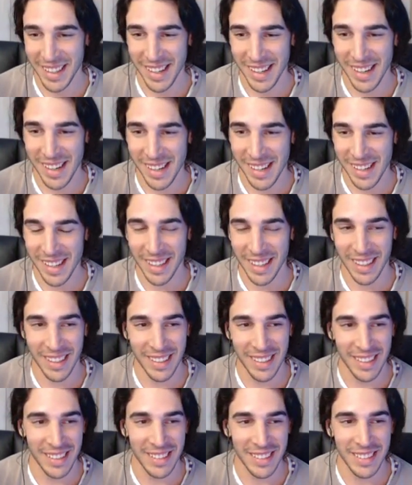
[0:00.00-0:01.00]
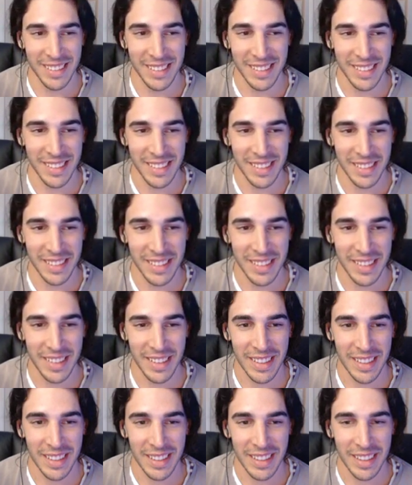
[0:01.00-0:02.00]

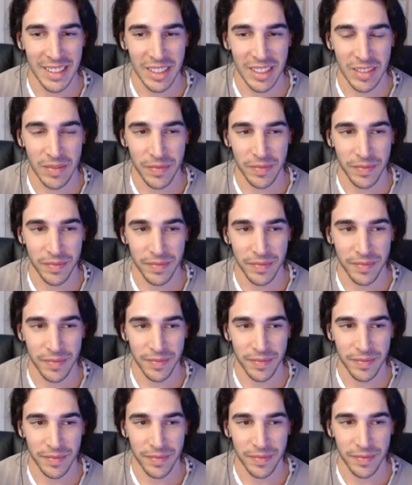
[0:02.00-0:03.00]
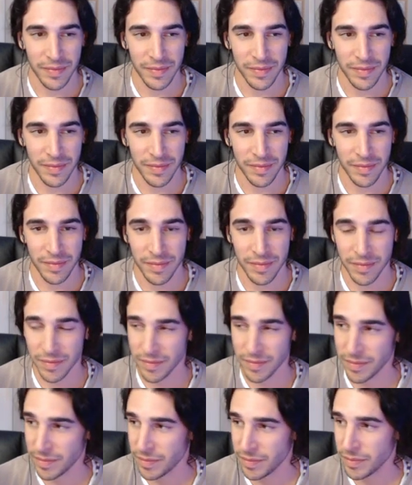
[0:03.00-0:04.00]

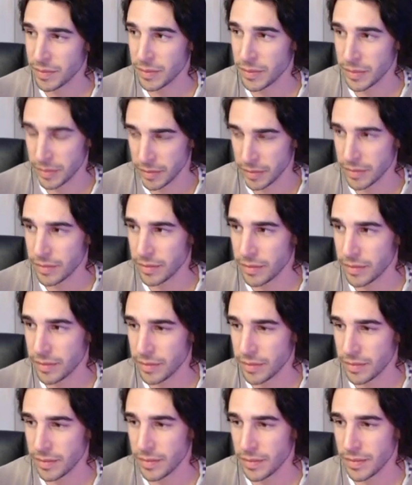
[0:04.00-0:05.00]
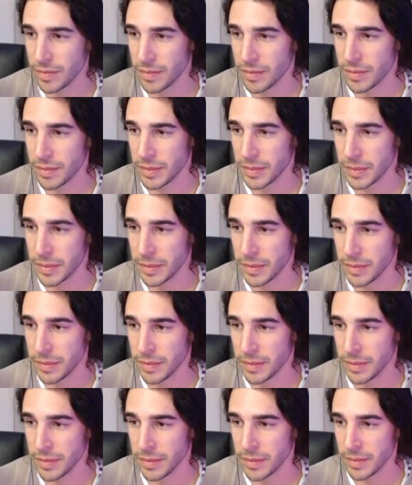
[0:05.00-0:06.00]

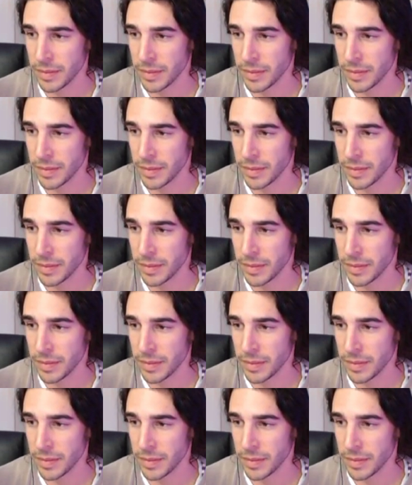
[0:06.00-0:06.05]
(not speaking)